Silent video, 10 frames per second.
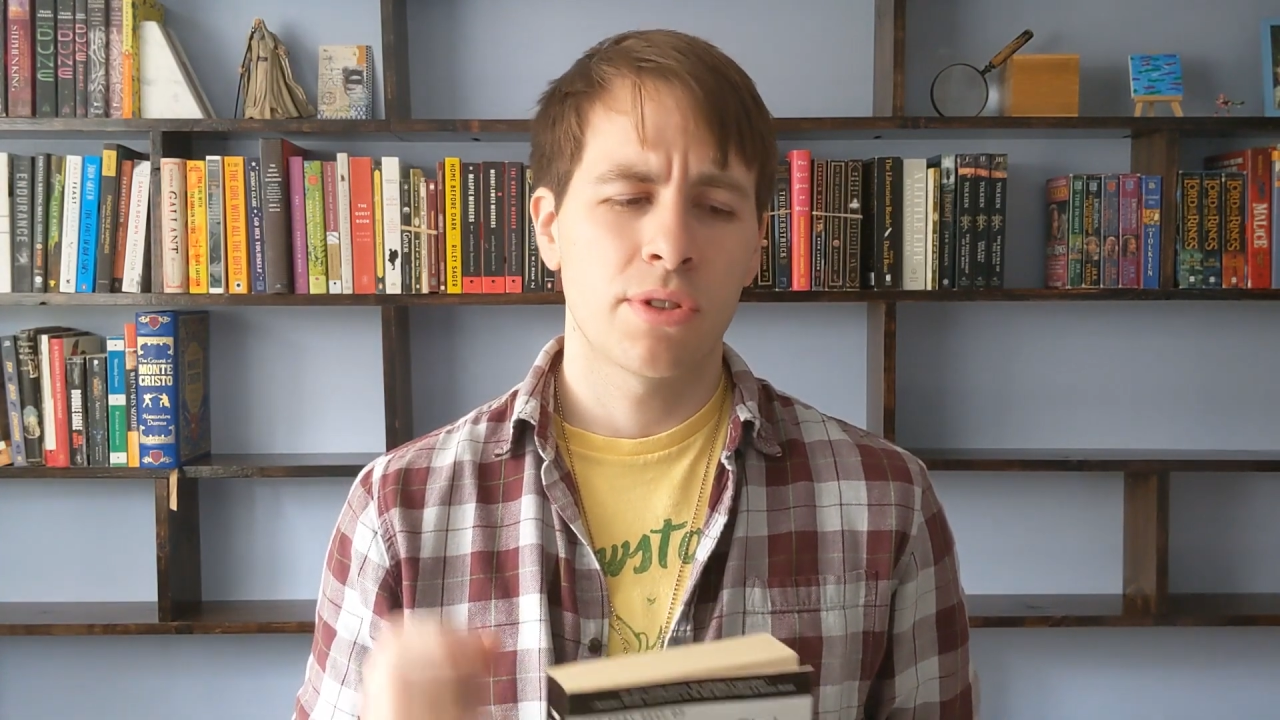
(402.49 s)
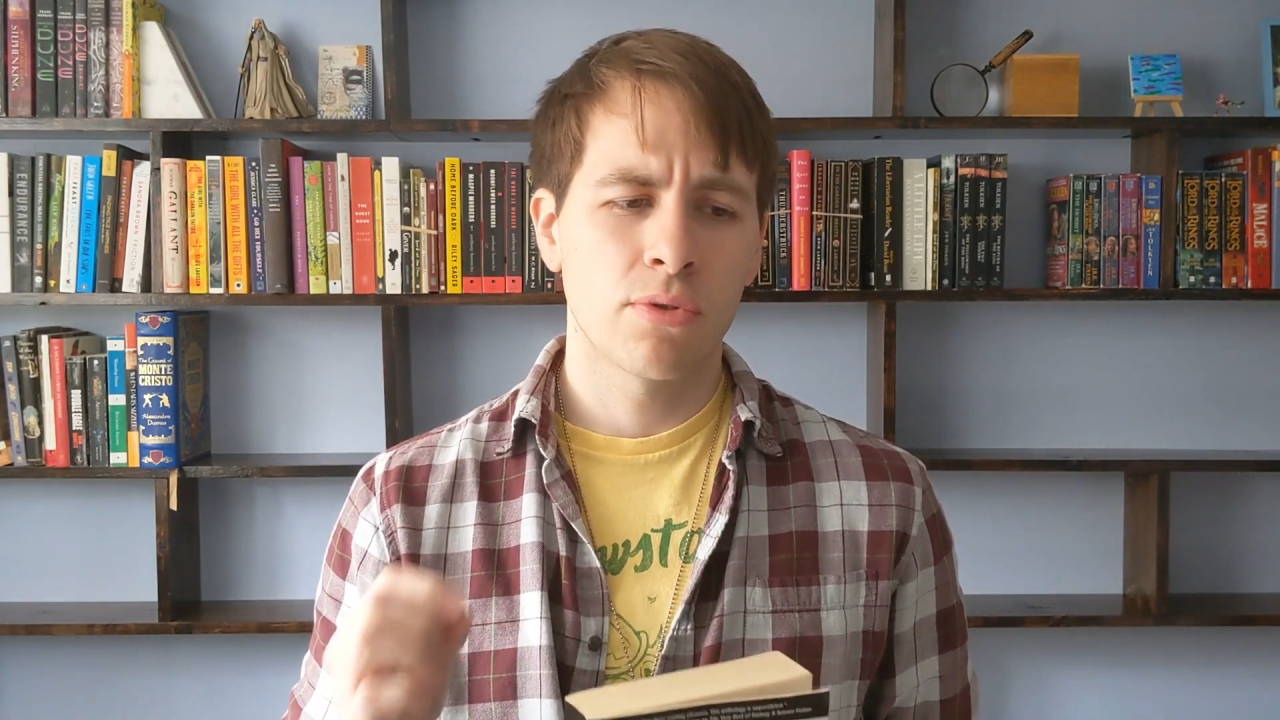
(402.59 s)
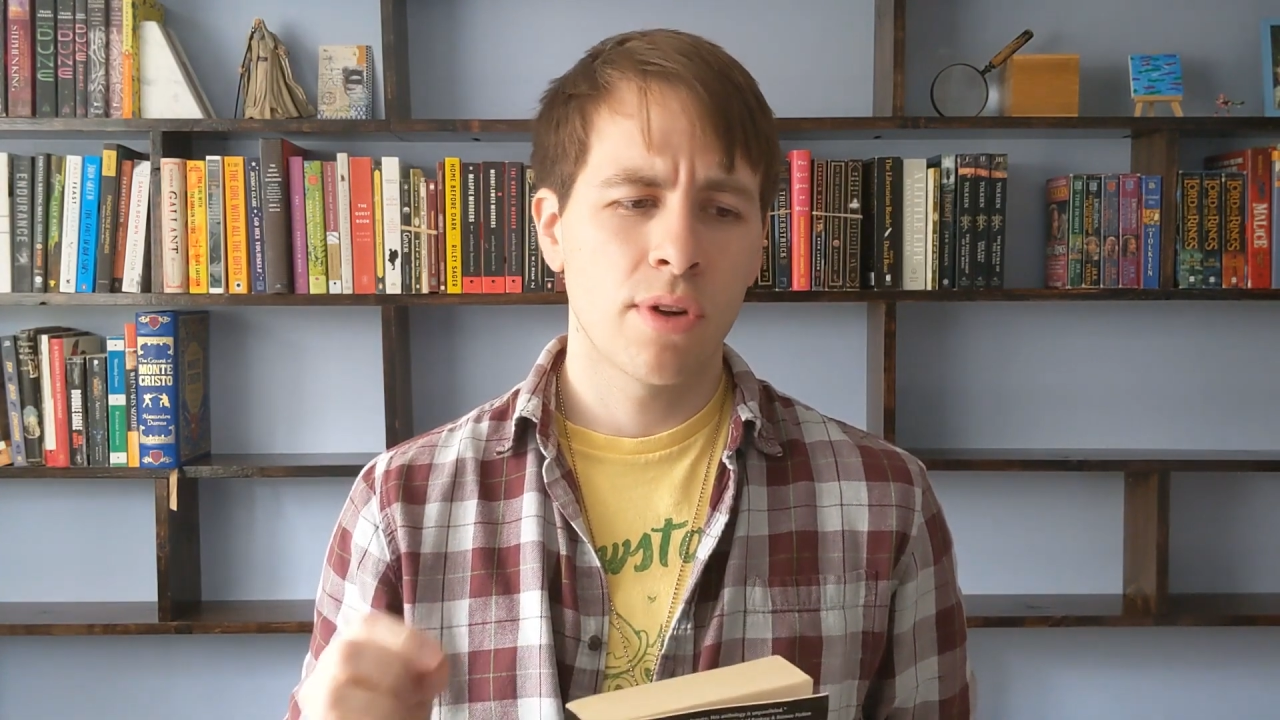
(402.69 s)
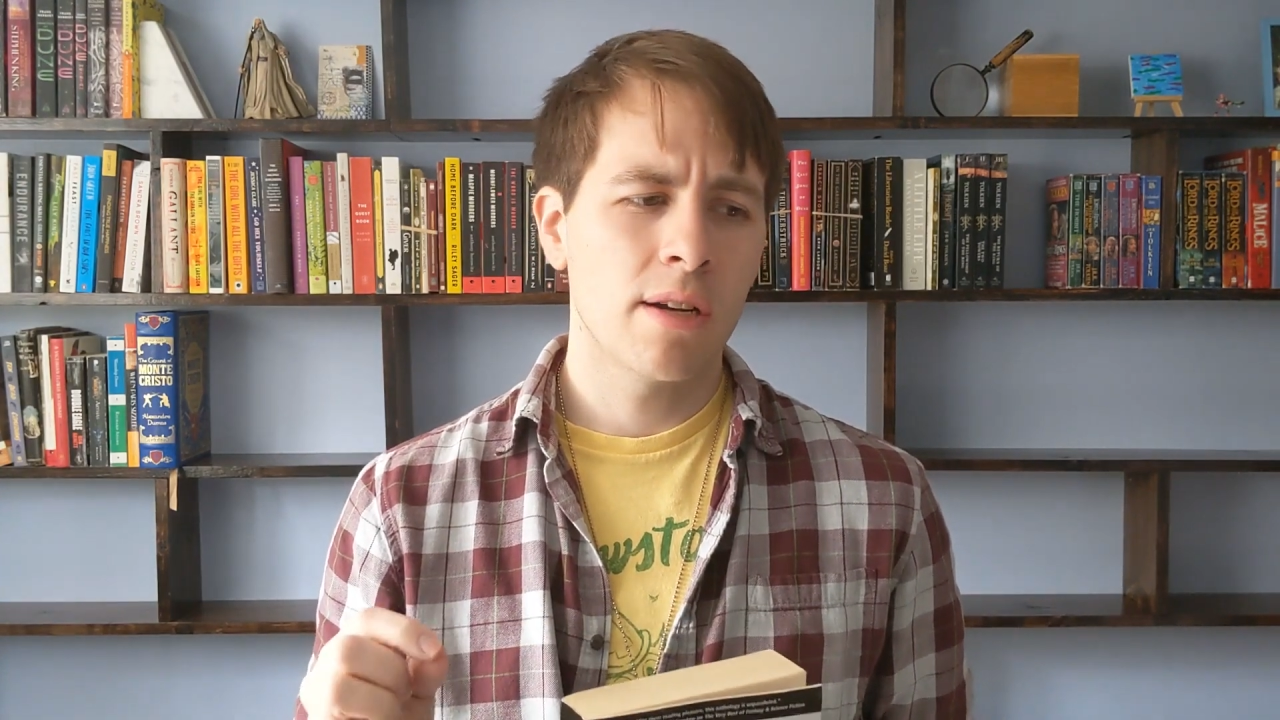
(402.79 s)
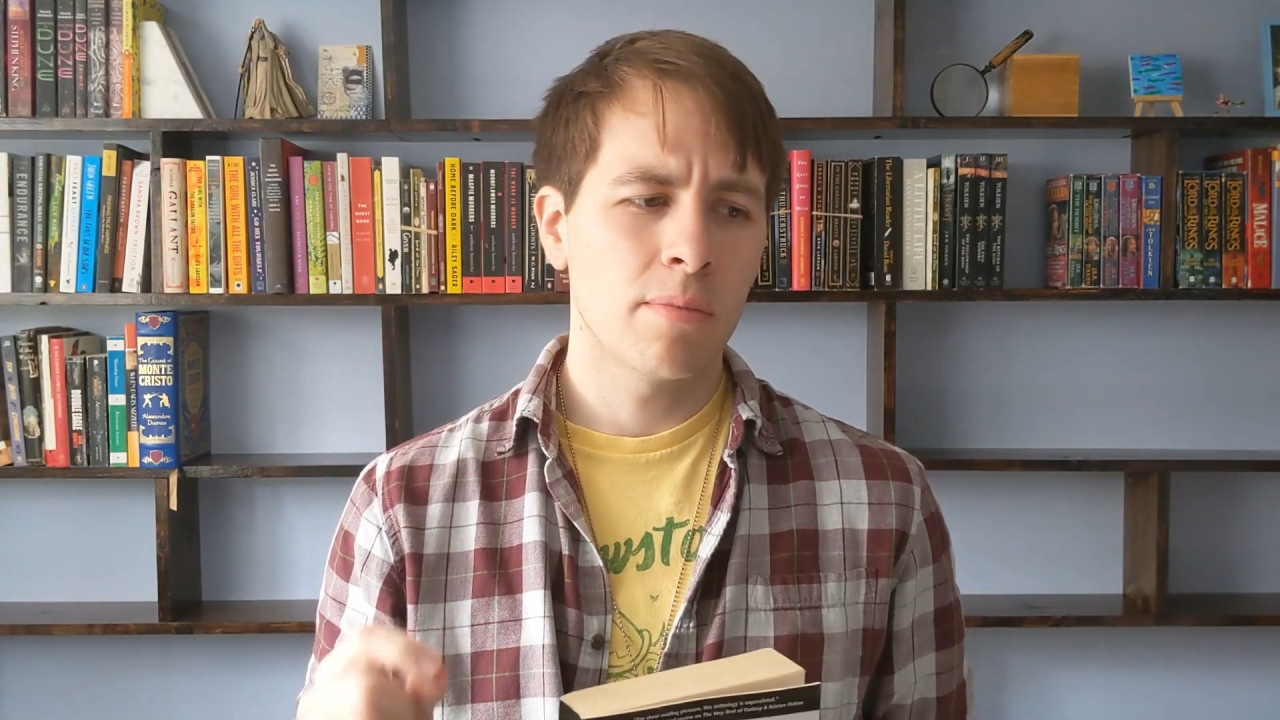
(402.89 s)

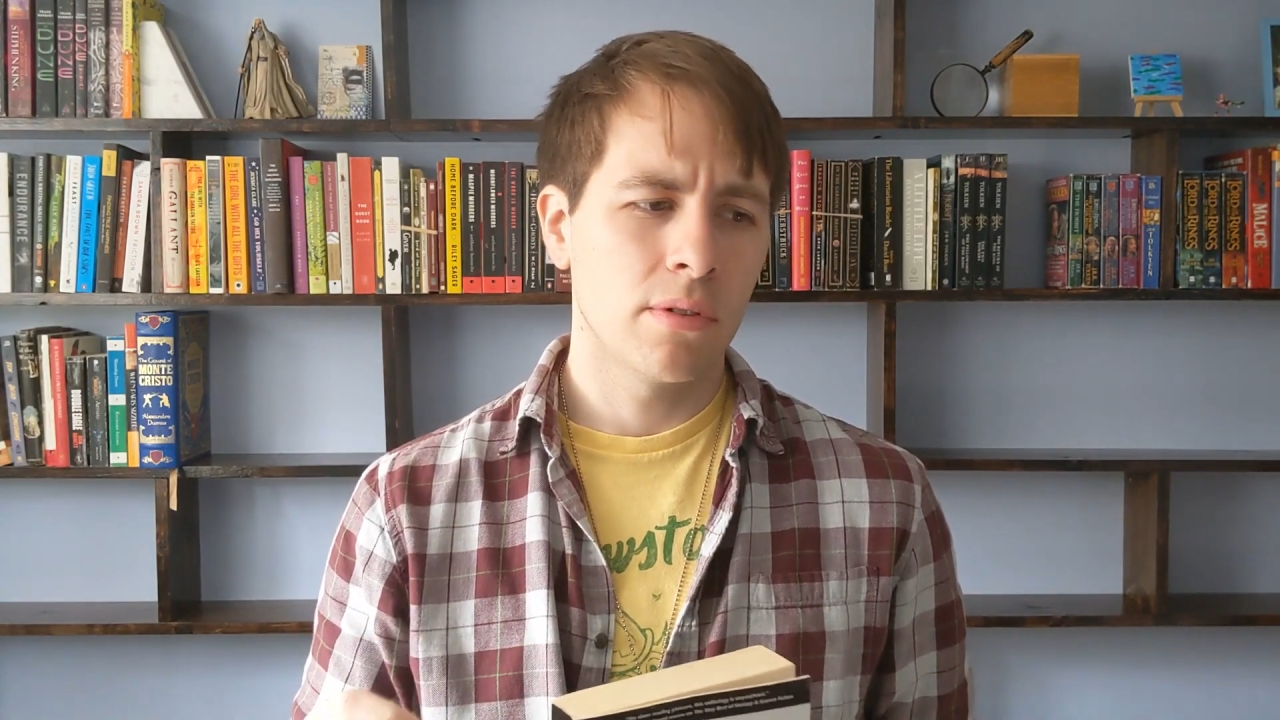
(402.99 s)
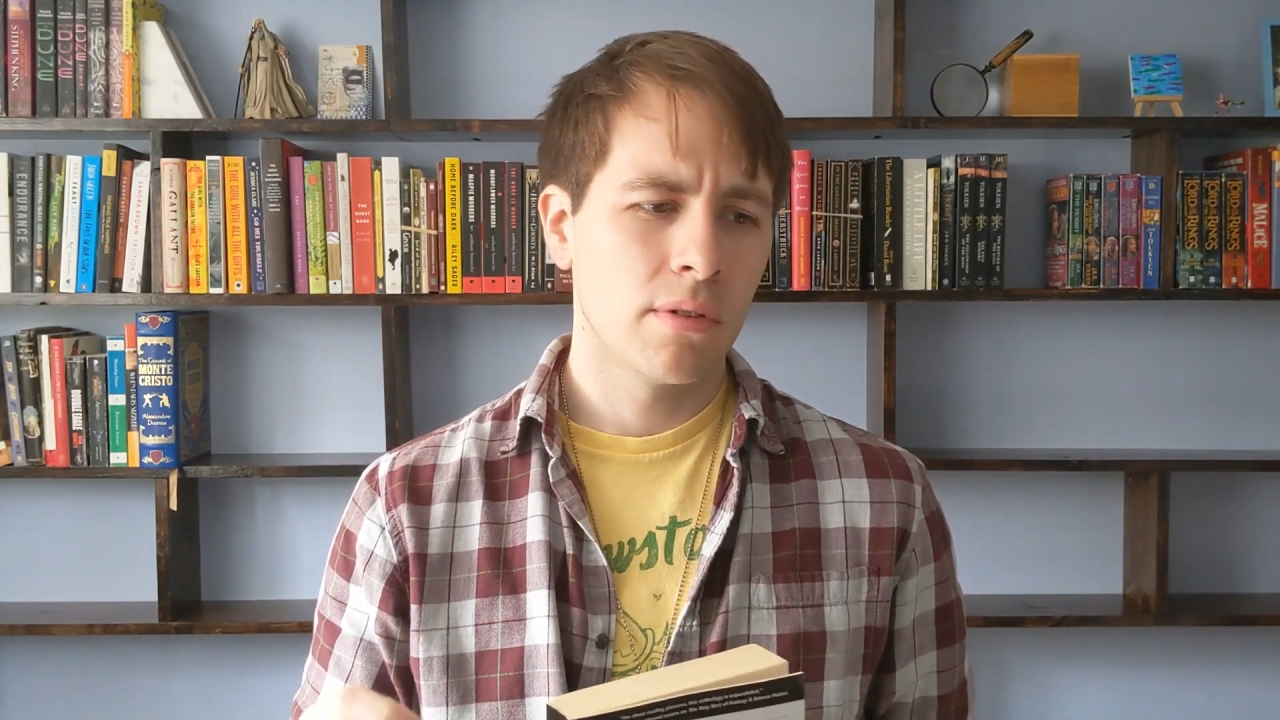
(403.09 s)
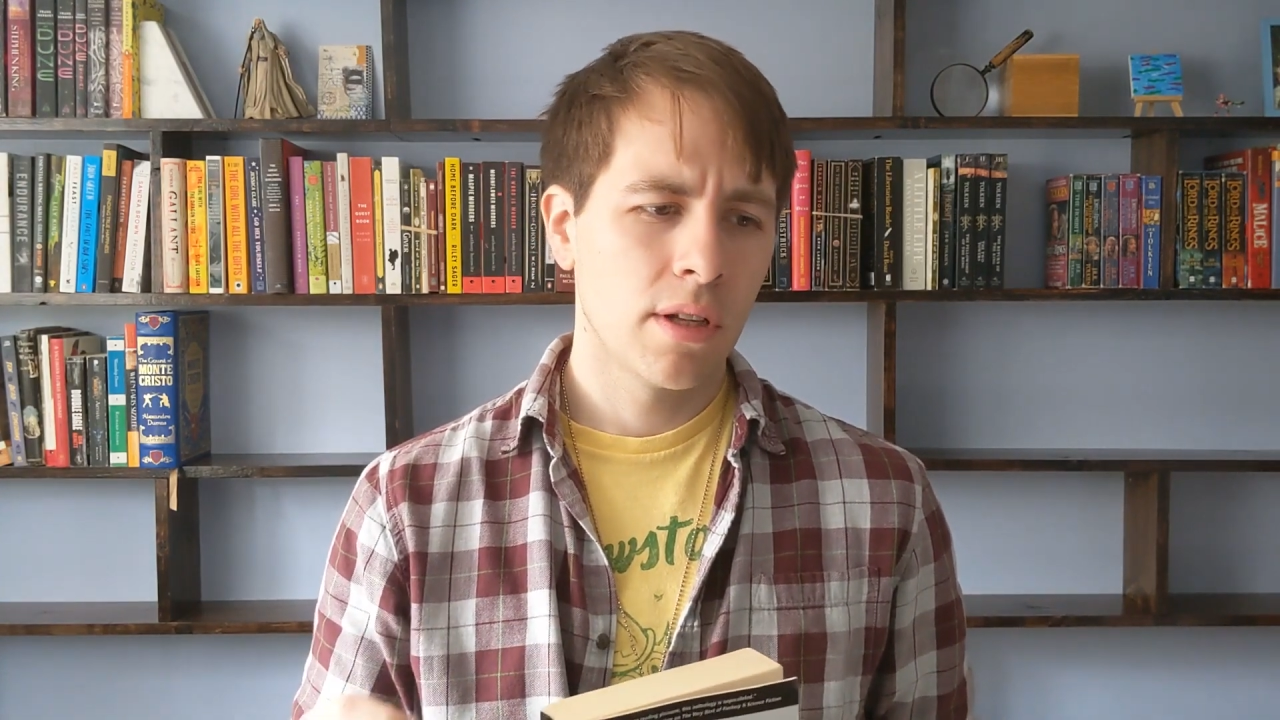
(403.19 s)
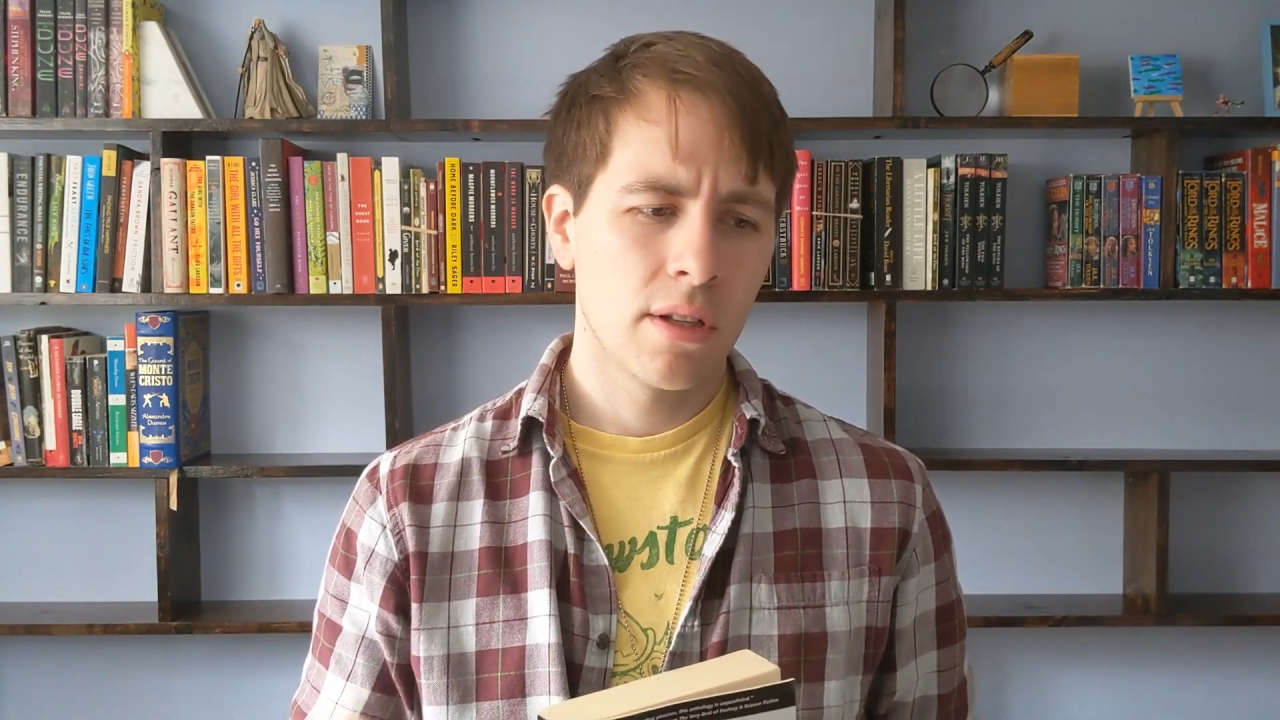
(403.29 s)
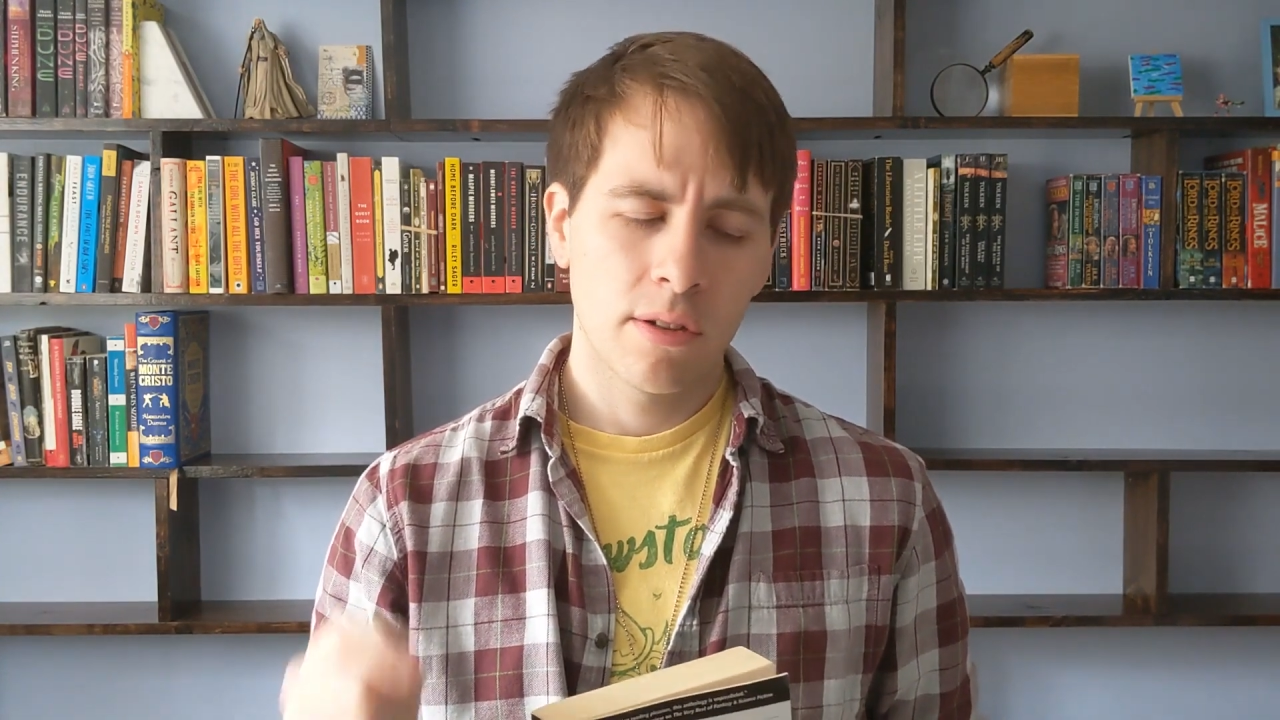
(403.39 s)
incredible.